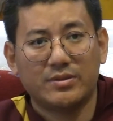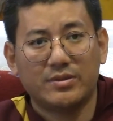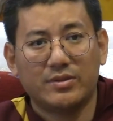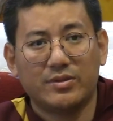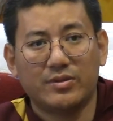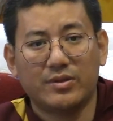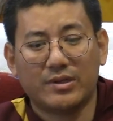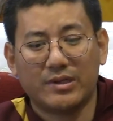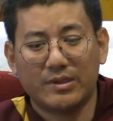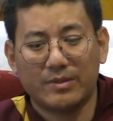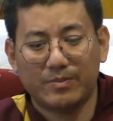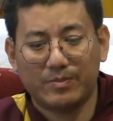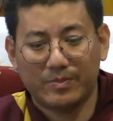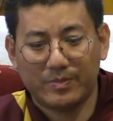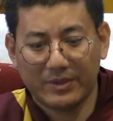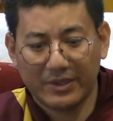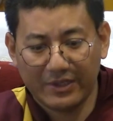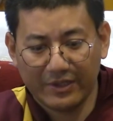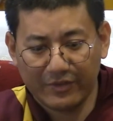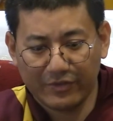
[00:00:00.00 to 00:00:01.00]
You can
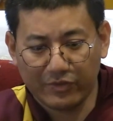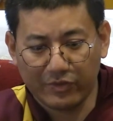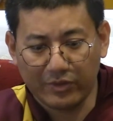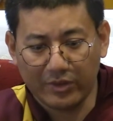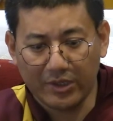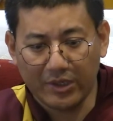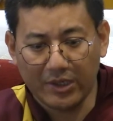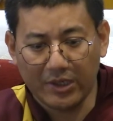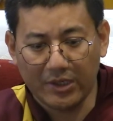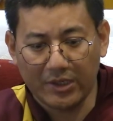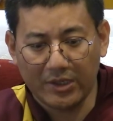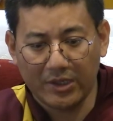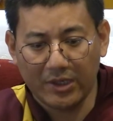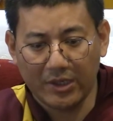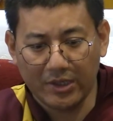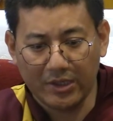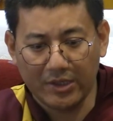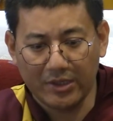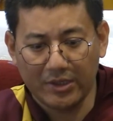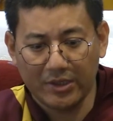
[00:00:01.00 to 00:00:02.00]
pray for
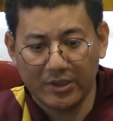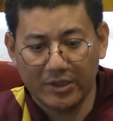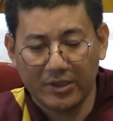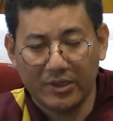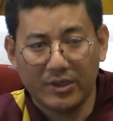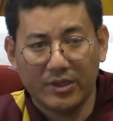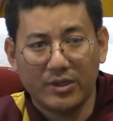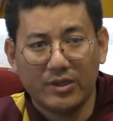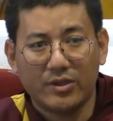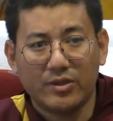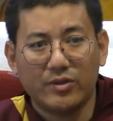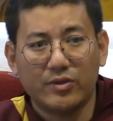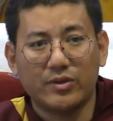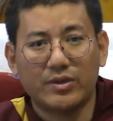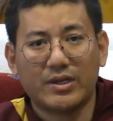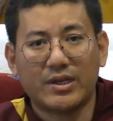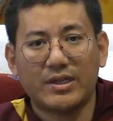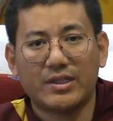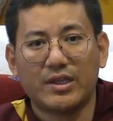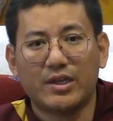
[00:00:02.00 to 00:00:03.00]
her.
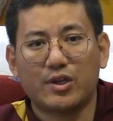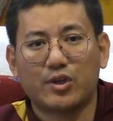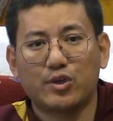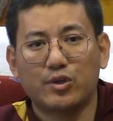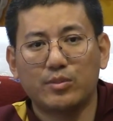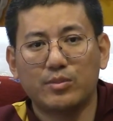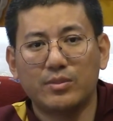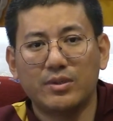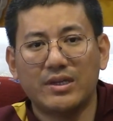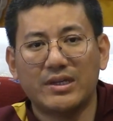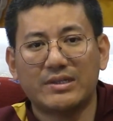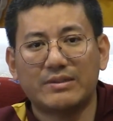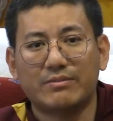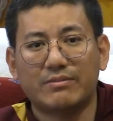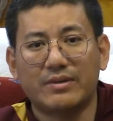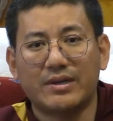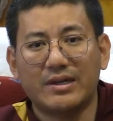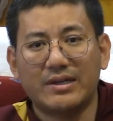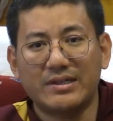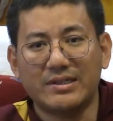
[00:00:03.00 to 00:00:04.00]
You can accumulate
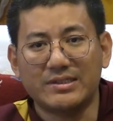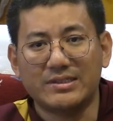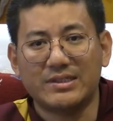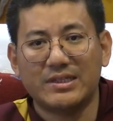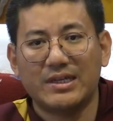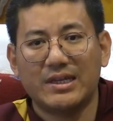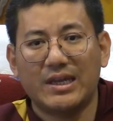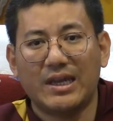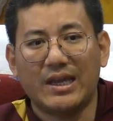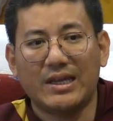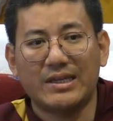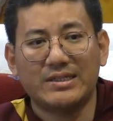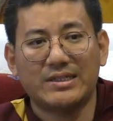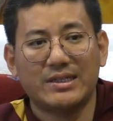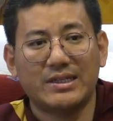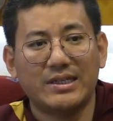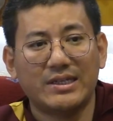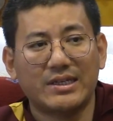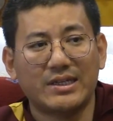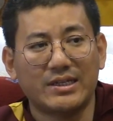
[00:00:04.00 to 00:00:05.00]
merit and
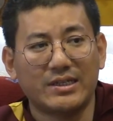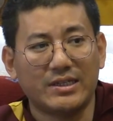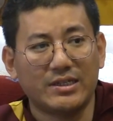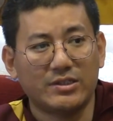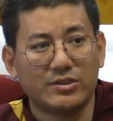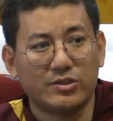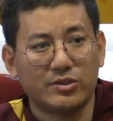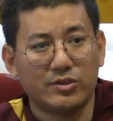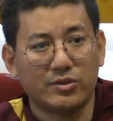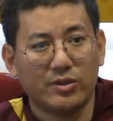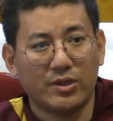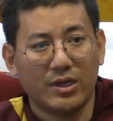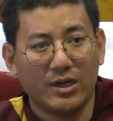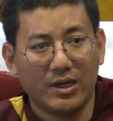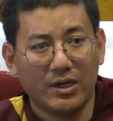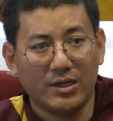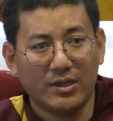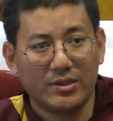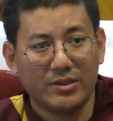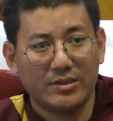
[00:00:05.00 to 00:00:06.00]
dedicate it to
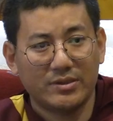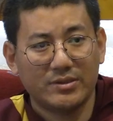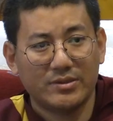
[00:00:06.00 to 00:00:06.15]
her.